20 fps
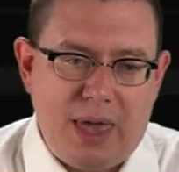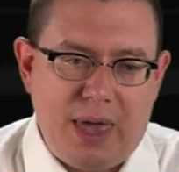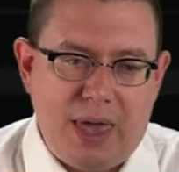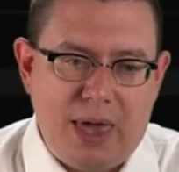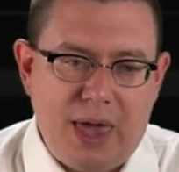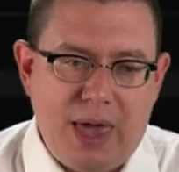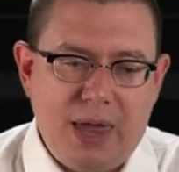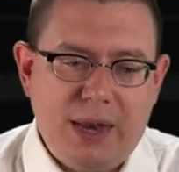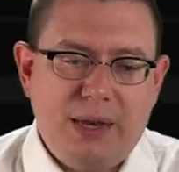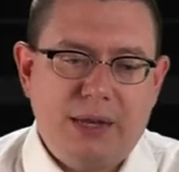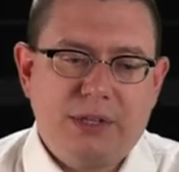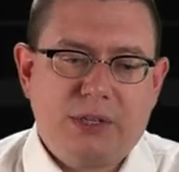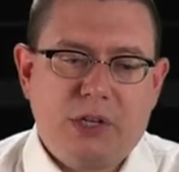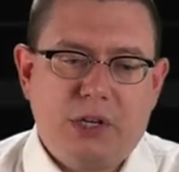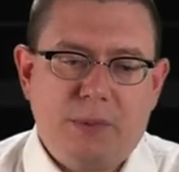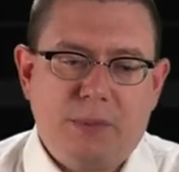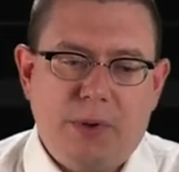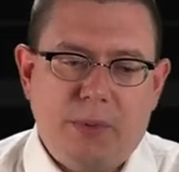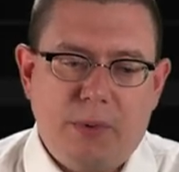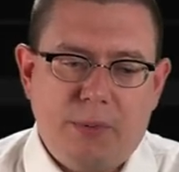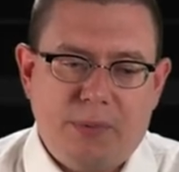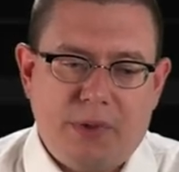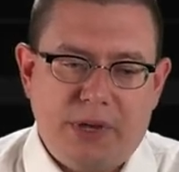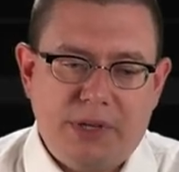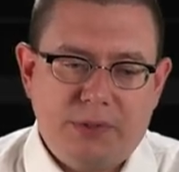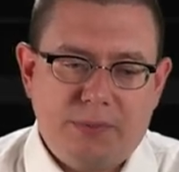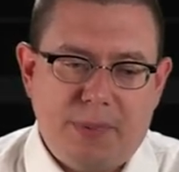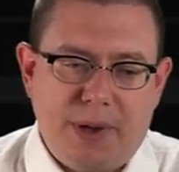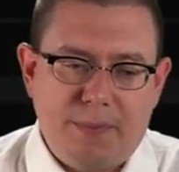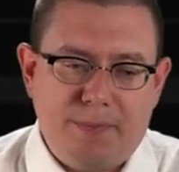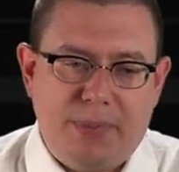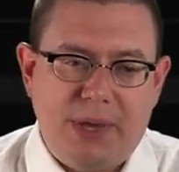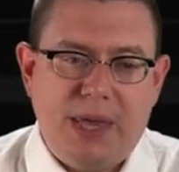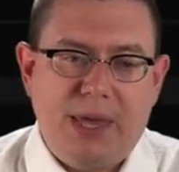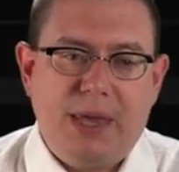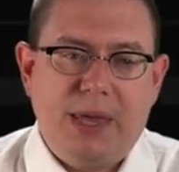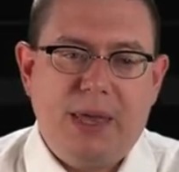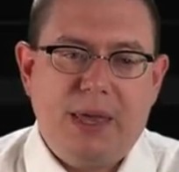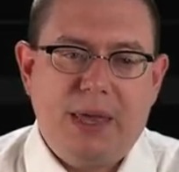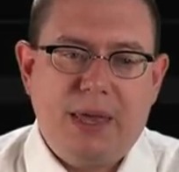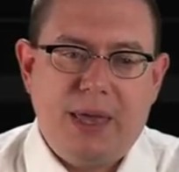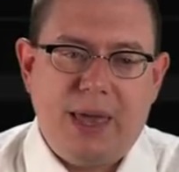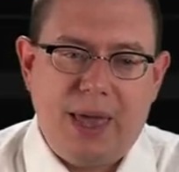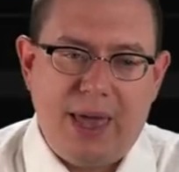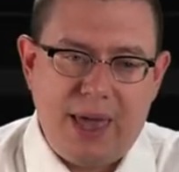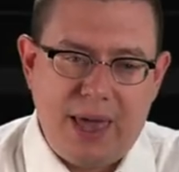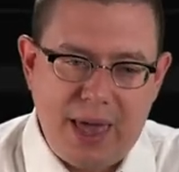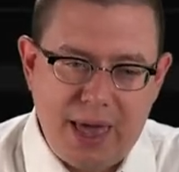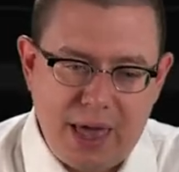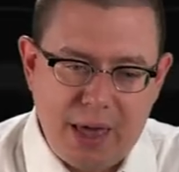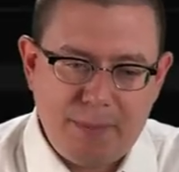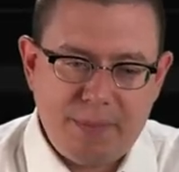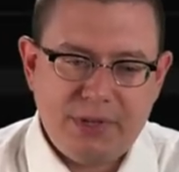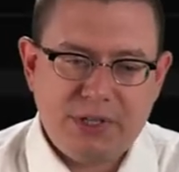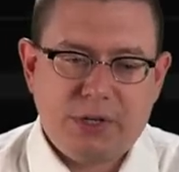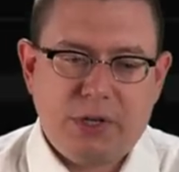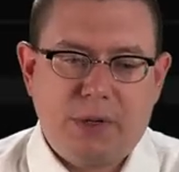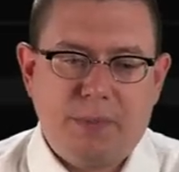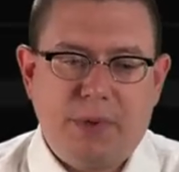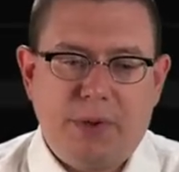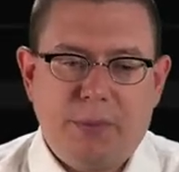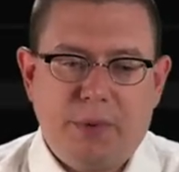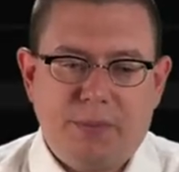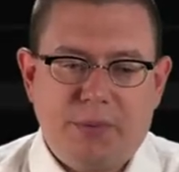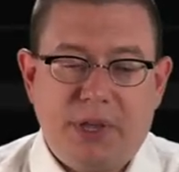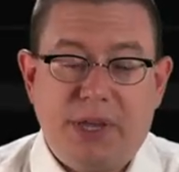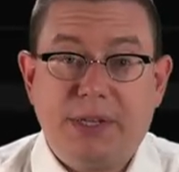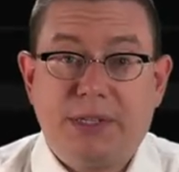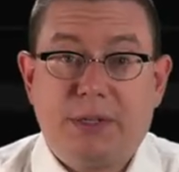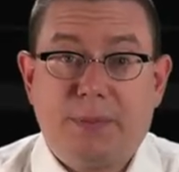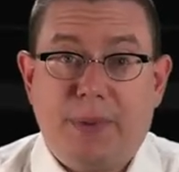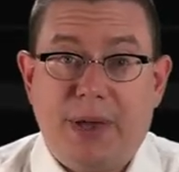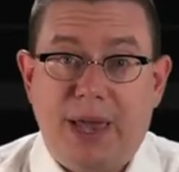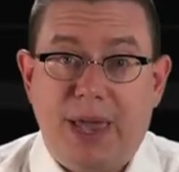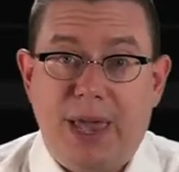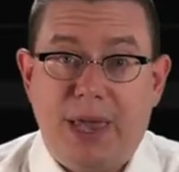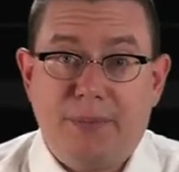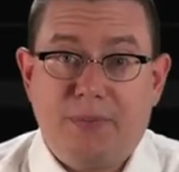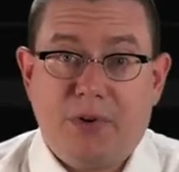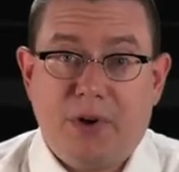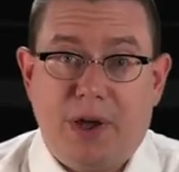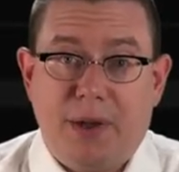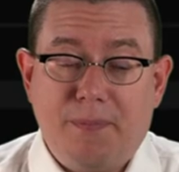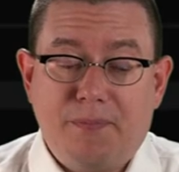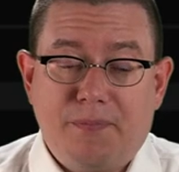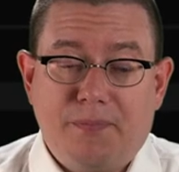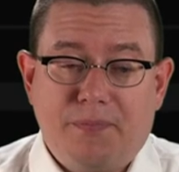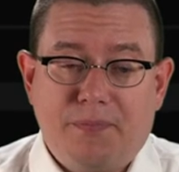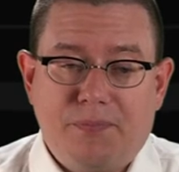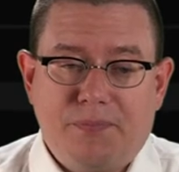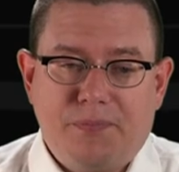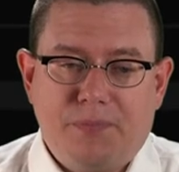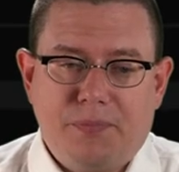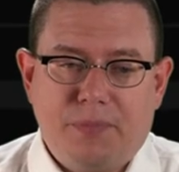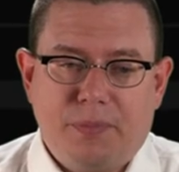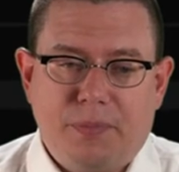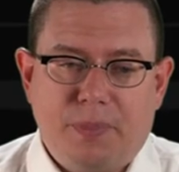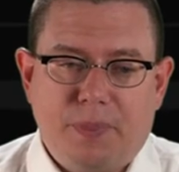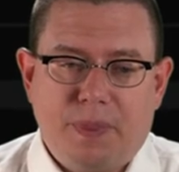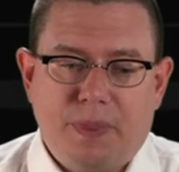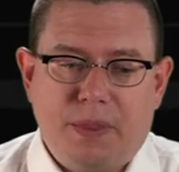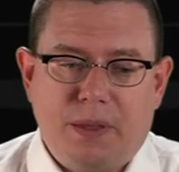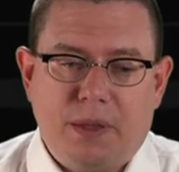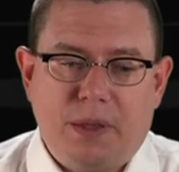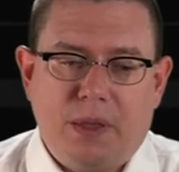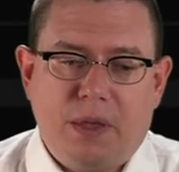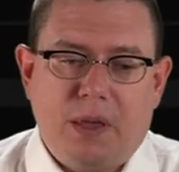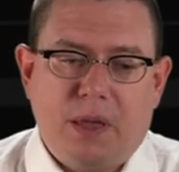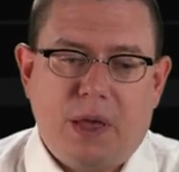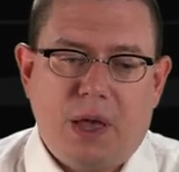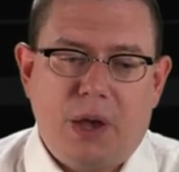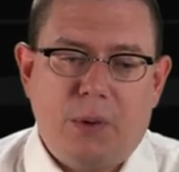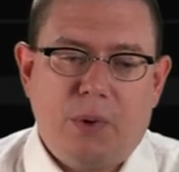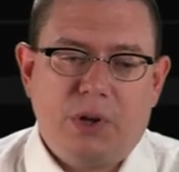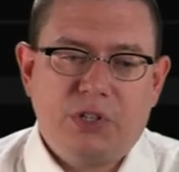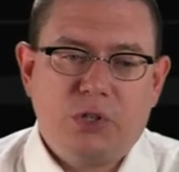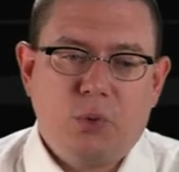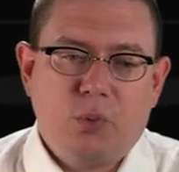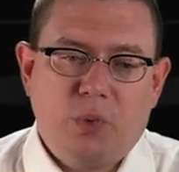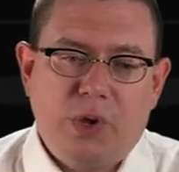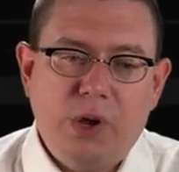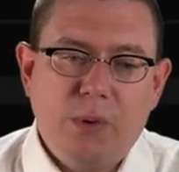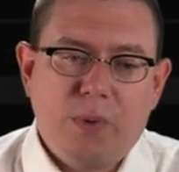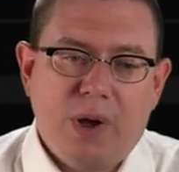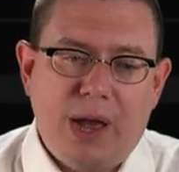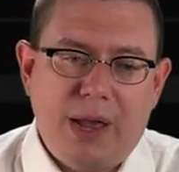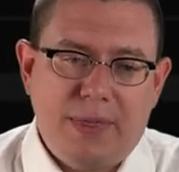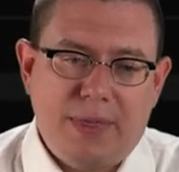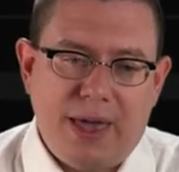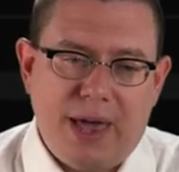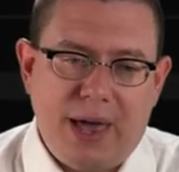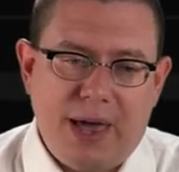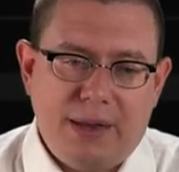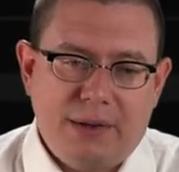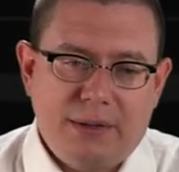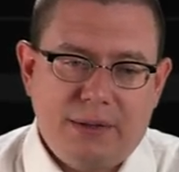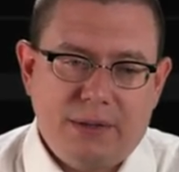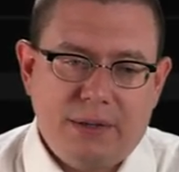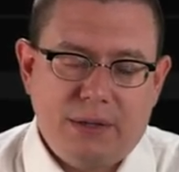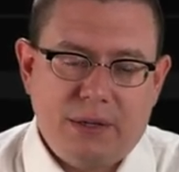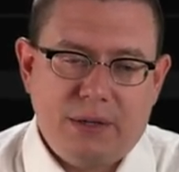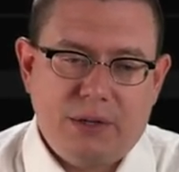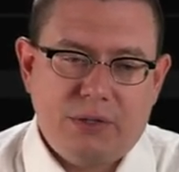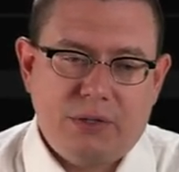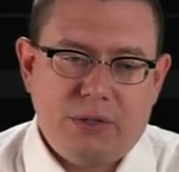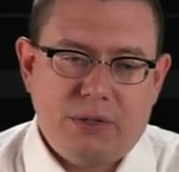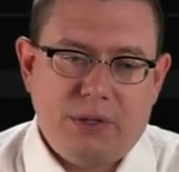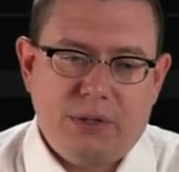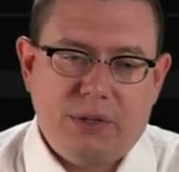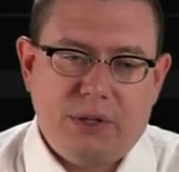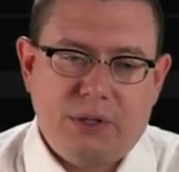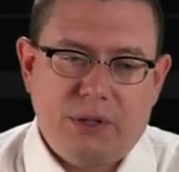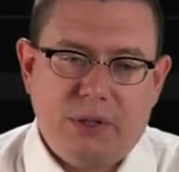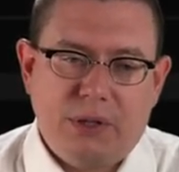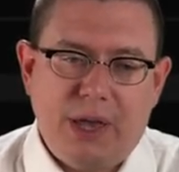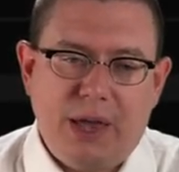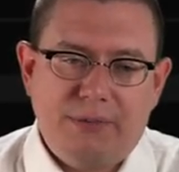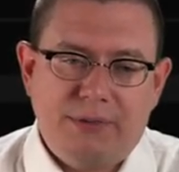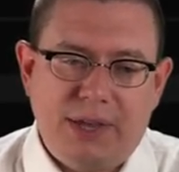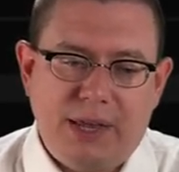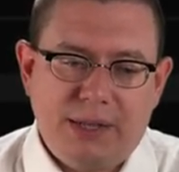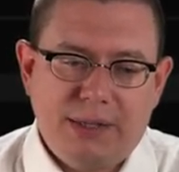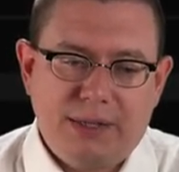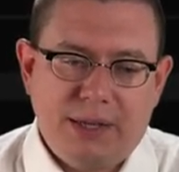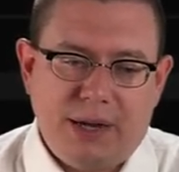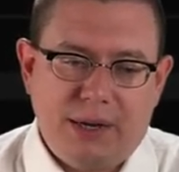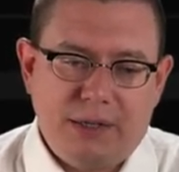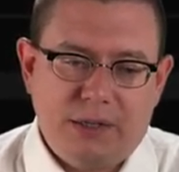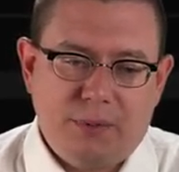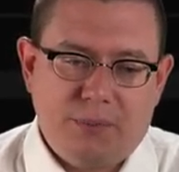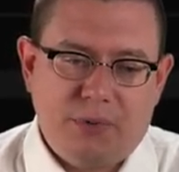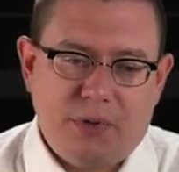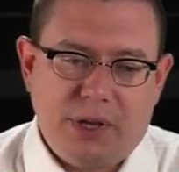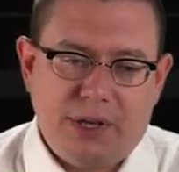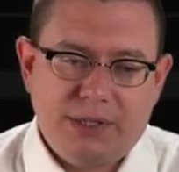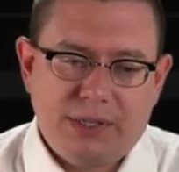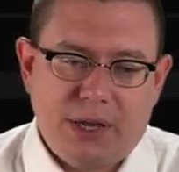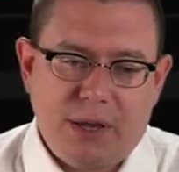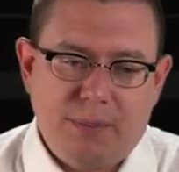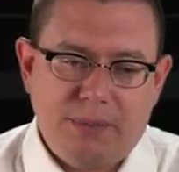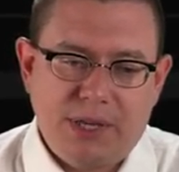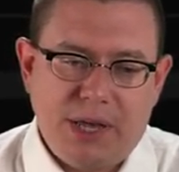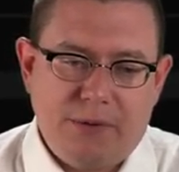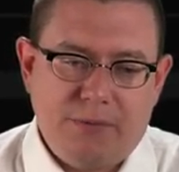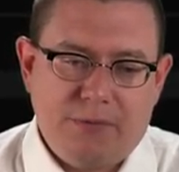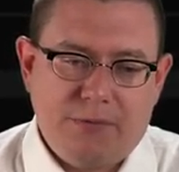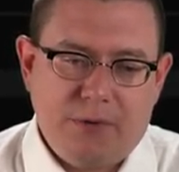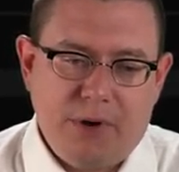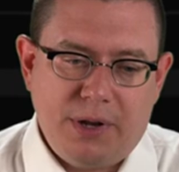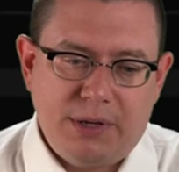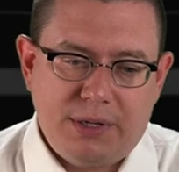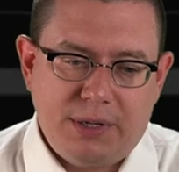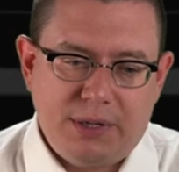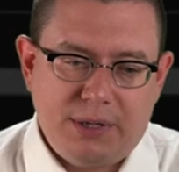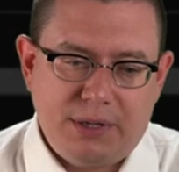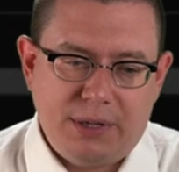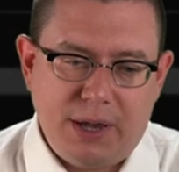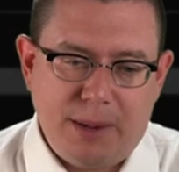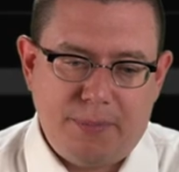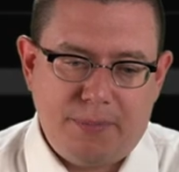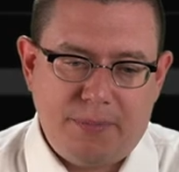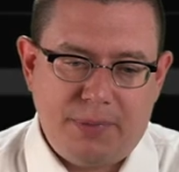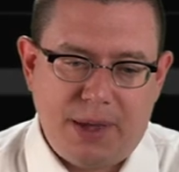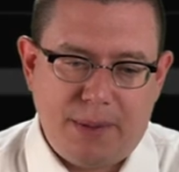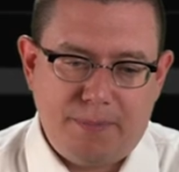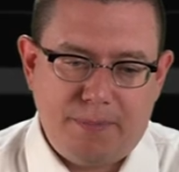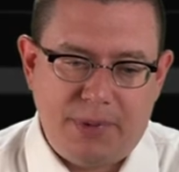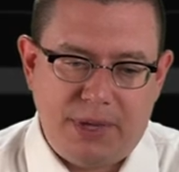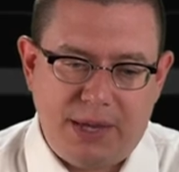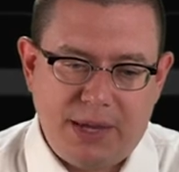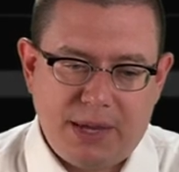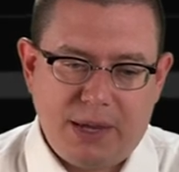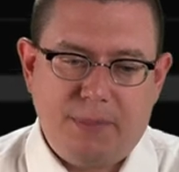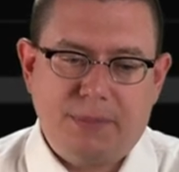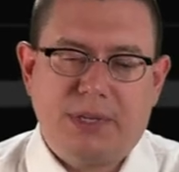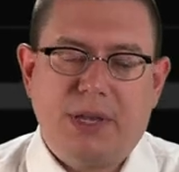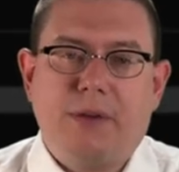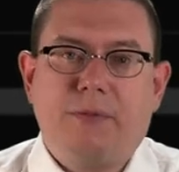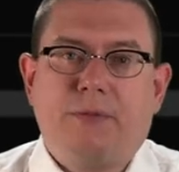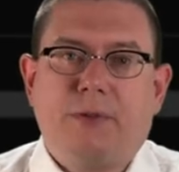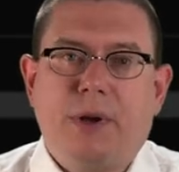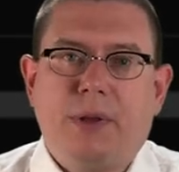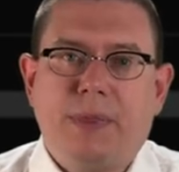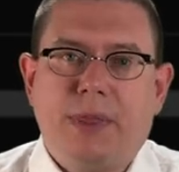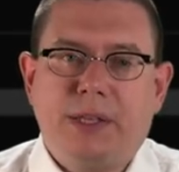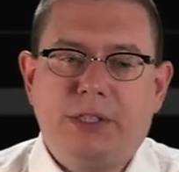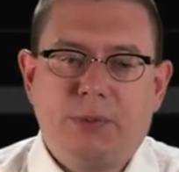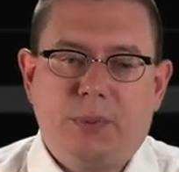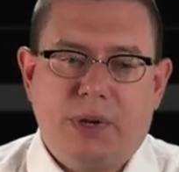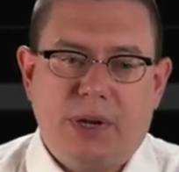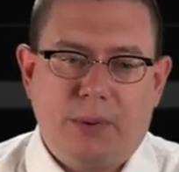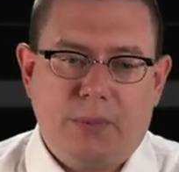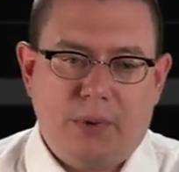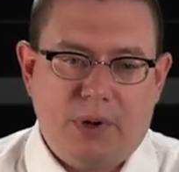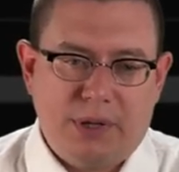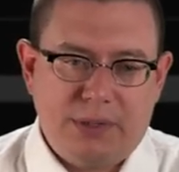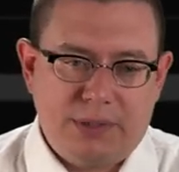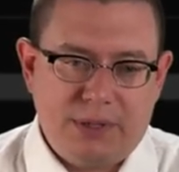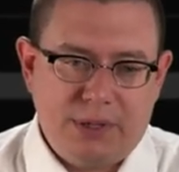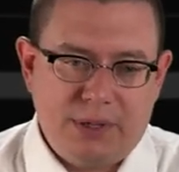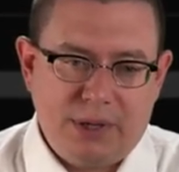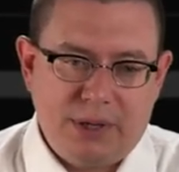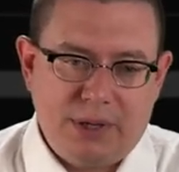n is going to be replaced by b, m is going to be replaced by a prime. I want to rewrite that so that the left-hand side of the plus comes out front. Yep, that b comes out front. That's what I want.